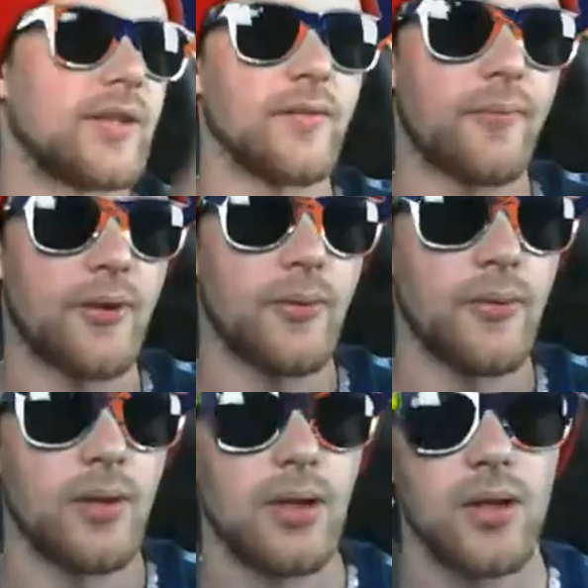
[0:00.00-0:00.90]
you
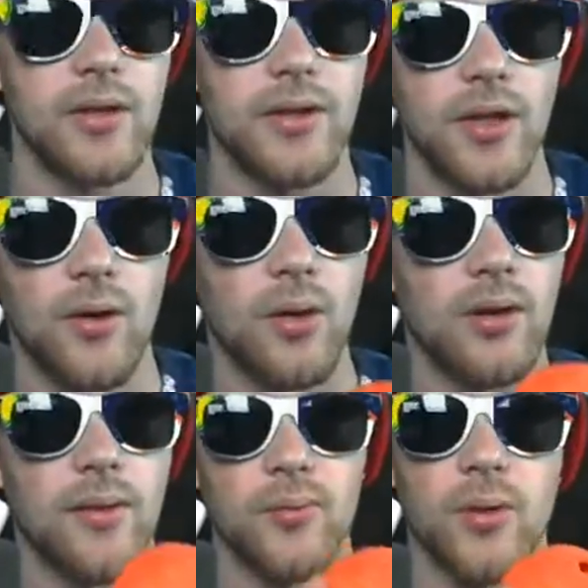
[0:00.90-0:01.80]
know,
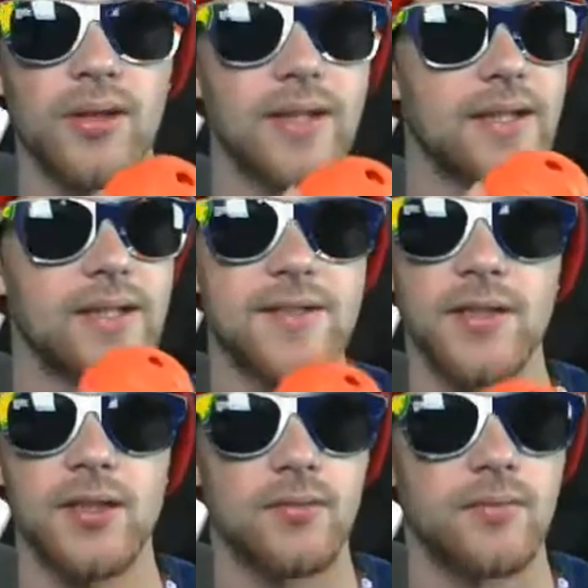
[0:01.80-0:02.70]
throw it
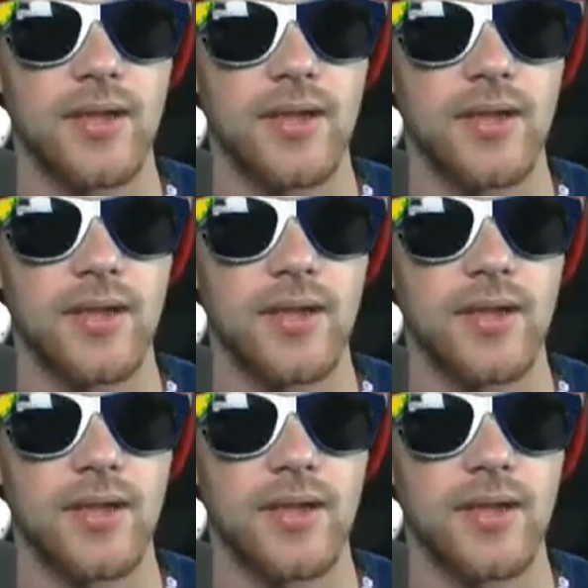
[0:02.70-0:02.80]
easy.